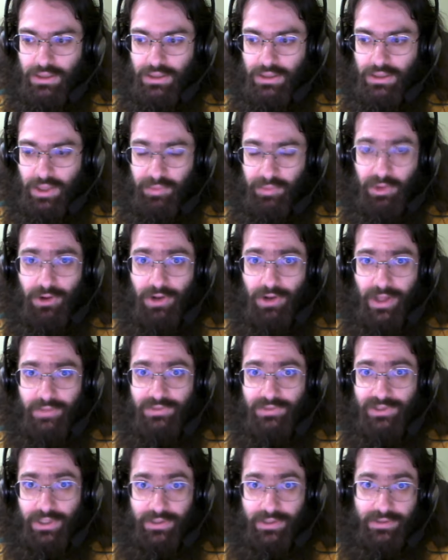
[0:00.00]
That paradigm
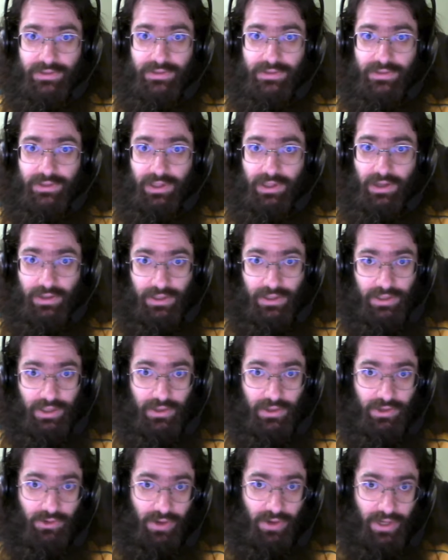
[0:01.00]
sucks. I'm going to
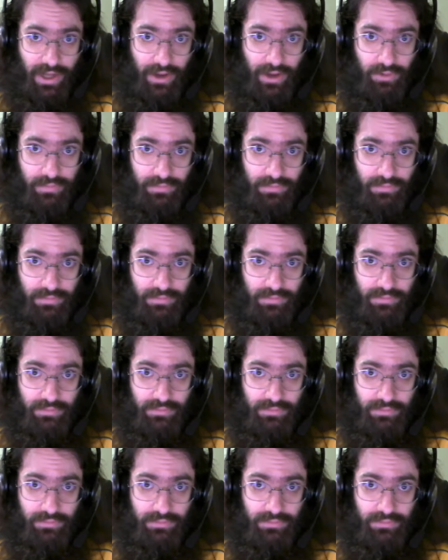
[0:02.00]
tell you right now.
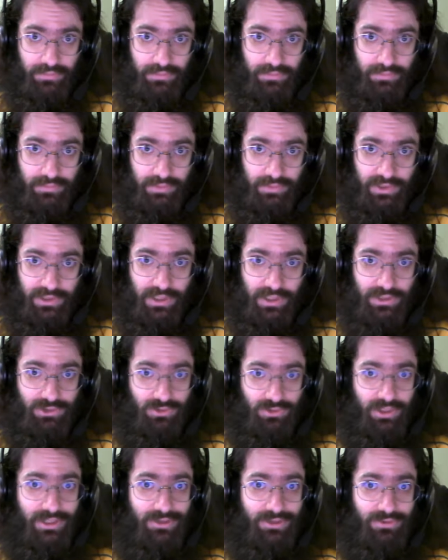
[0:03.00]
The
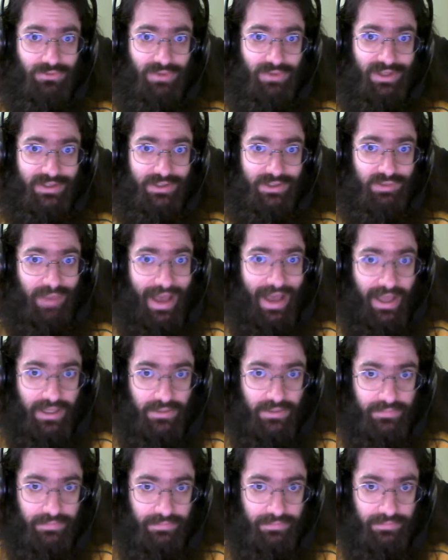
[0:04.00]
touchscreen interface is bad
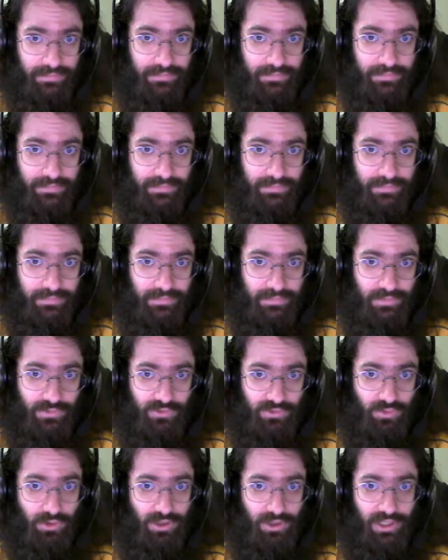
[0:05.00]

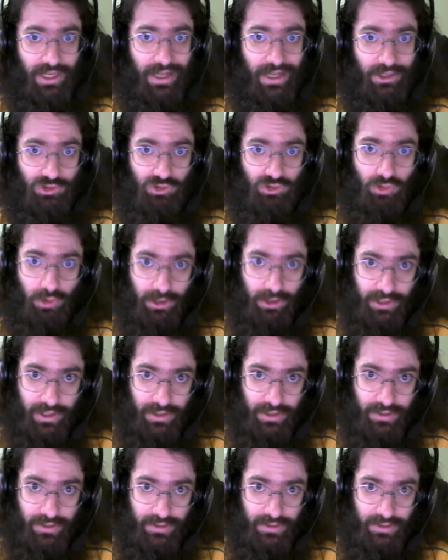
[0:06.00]
if you want to get actual work
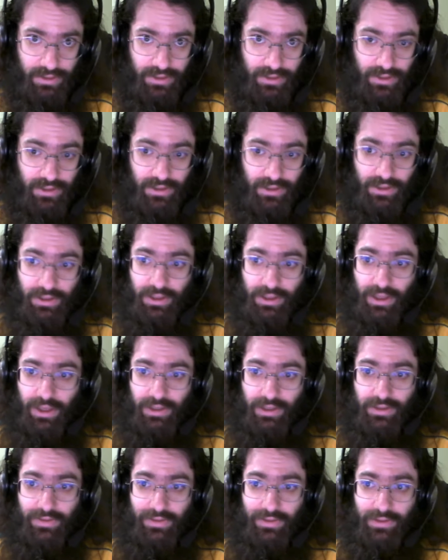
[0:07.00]
done.
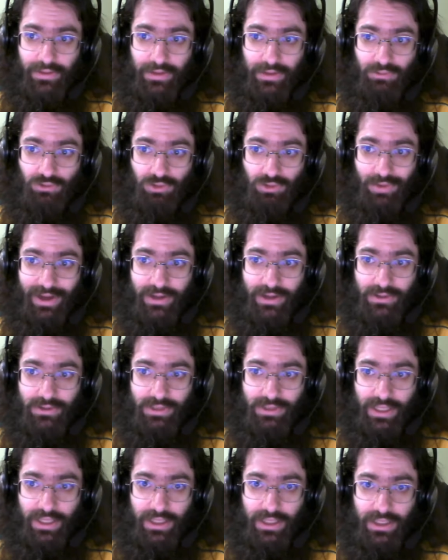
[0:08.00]
Anything that
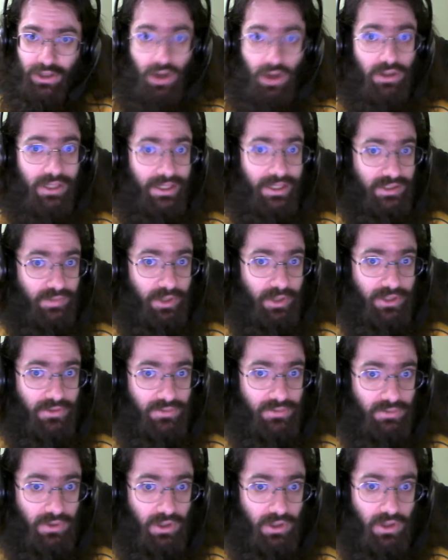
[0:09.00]
requires a context
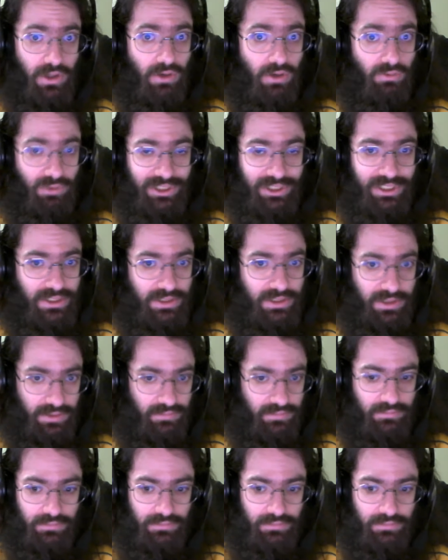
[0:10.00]
menu, which is